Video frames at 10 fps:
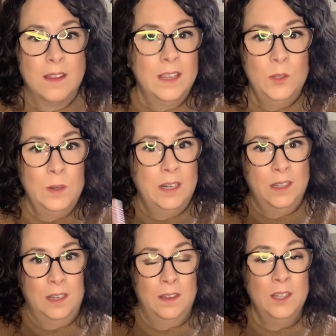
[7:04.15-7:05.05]
This one
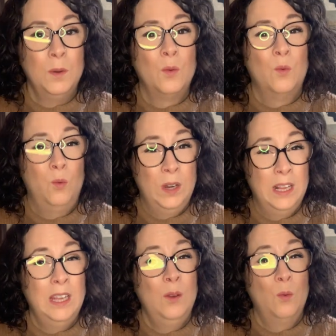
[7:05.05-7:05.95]
doesn't. This one
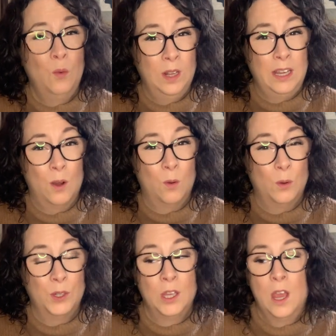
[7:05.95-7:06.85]
really, really
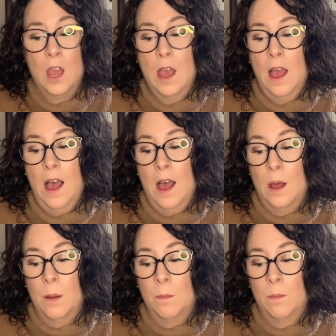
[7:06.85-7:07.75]
holds.
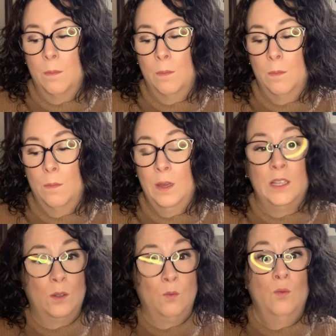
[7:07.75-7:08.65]

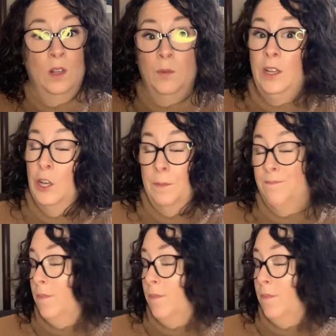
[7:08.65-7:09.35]
It's really, really good.